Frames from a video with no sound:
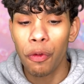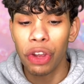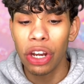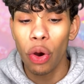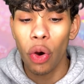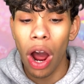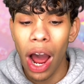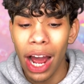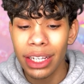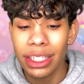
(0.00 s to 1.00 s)

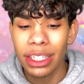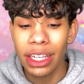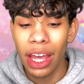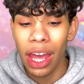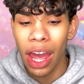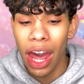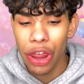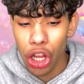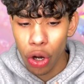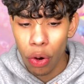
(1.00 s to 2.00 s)

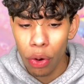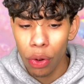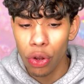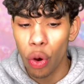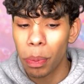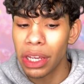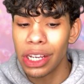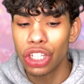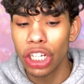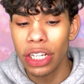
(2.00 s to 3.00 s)
phenoxyethanol, no
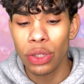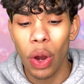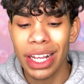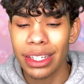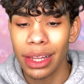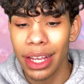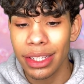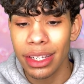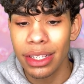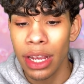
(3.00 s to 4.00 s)
PEGs, no
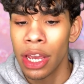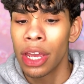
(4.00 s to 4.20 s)
SLSs.